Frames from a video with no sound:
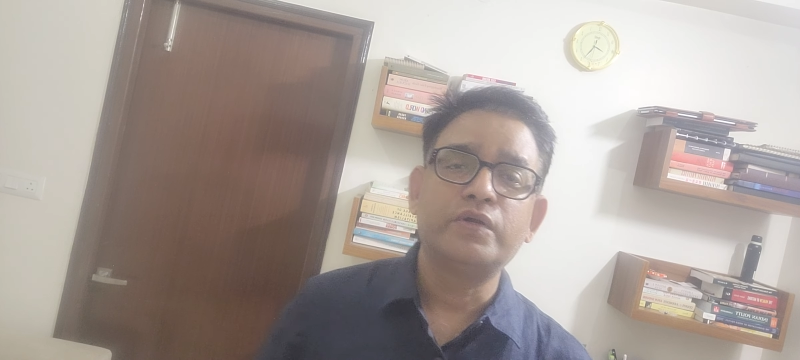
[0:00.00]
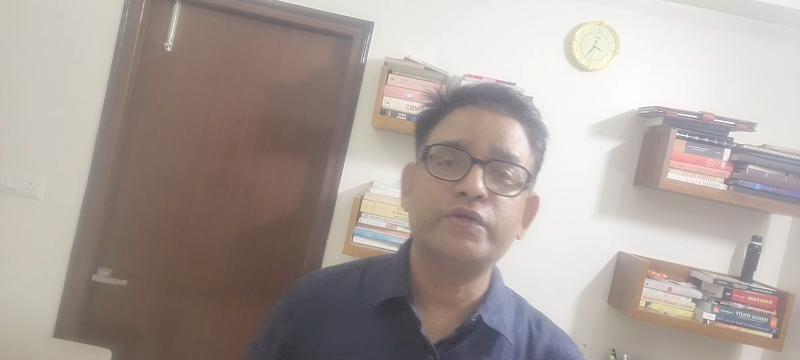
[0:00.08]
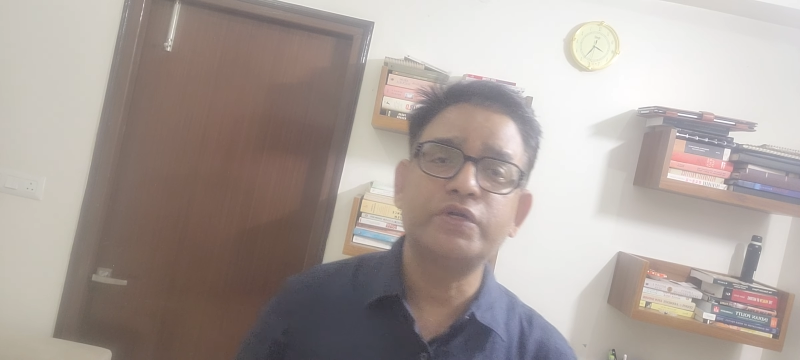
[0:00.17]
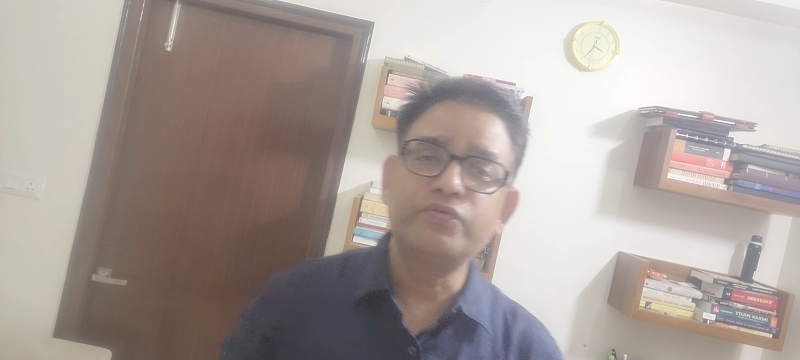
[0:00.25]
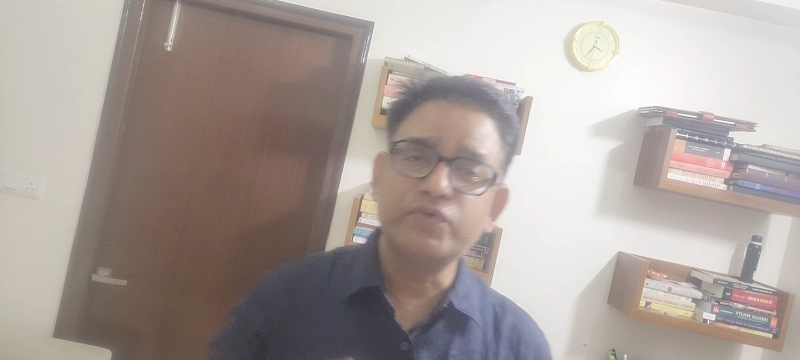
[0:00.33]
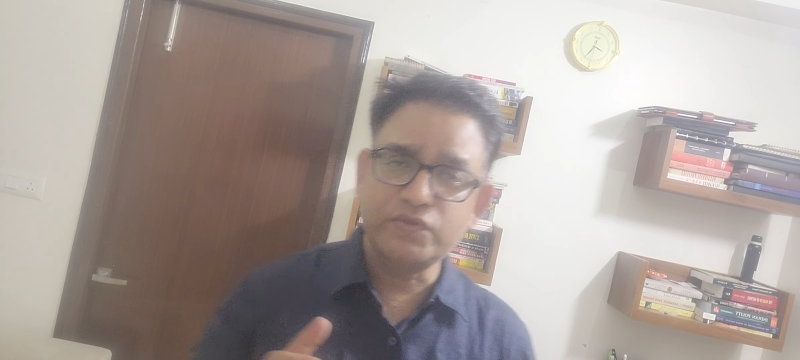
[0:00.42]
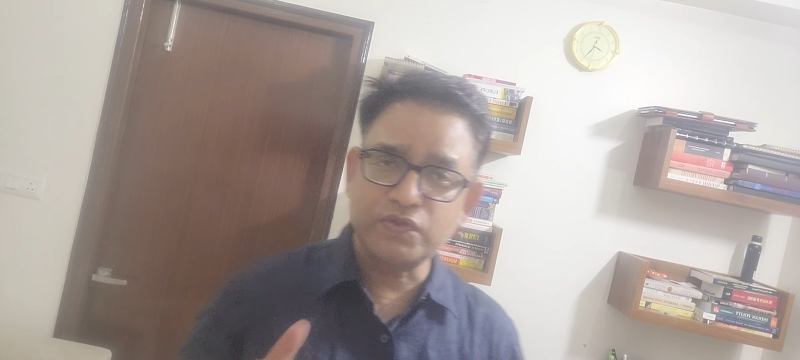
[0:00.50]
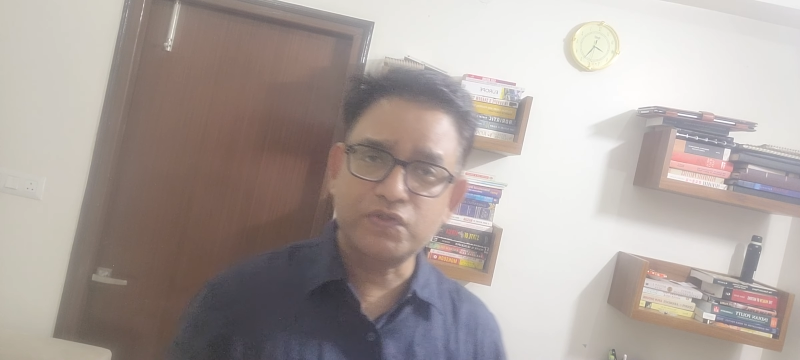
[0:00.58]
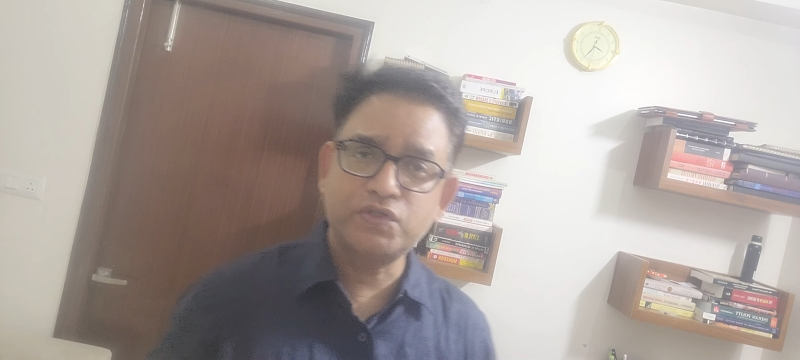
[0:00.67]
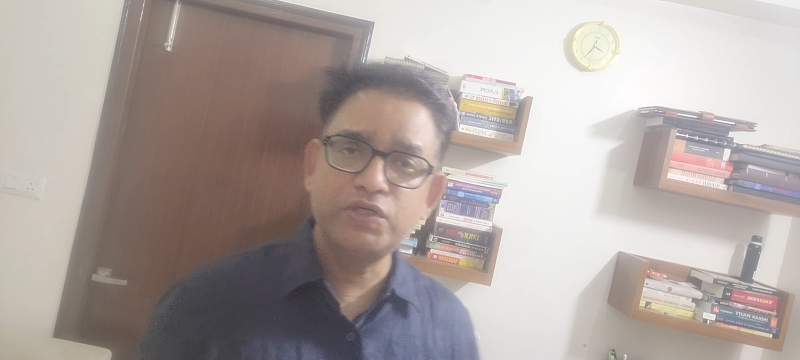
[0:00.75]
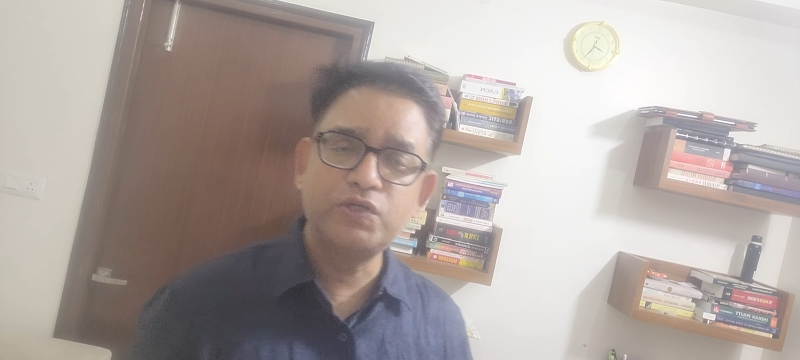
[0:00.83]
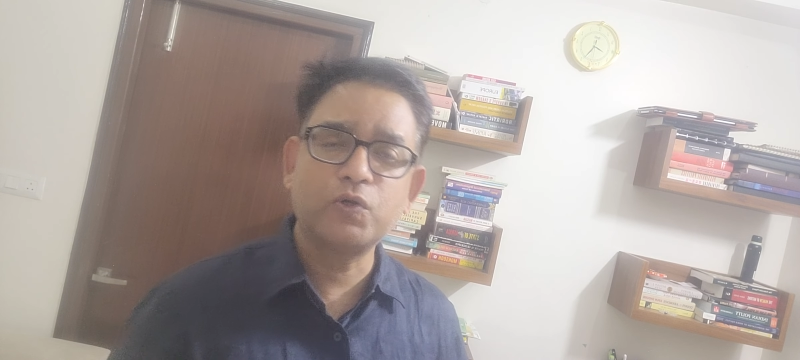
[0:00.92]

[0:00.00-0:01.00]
did we succeed